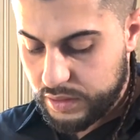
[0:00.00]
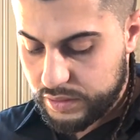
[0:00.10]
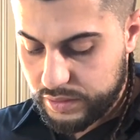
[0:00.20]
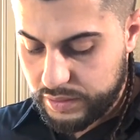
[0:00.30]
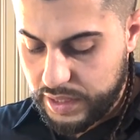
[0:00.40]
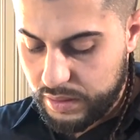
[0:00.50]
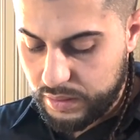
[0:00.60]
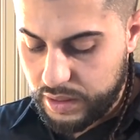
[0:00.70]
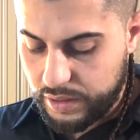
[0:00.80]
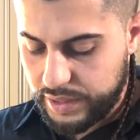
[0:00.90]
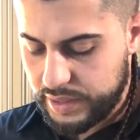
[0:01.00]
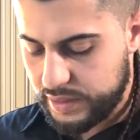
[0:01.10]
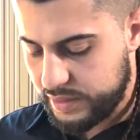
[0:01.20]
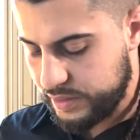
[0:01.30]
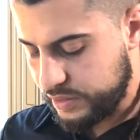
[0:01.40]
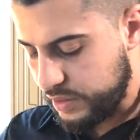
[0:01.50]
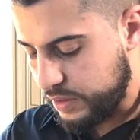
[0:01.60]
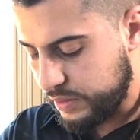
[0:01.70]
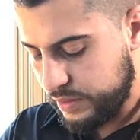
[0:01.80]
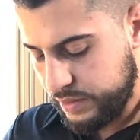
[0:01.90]
So now our in is
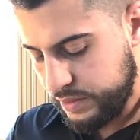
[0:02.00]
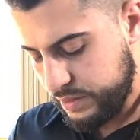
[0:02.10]
installed,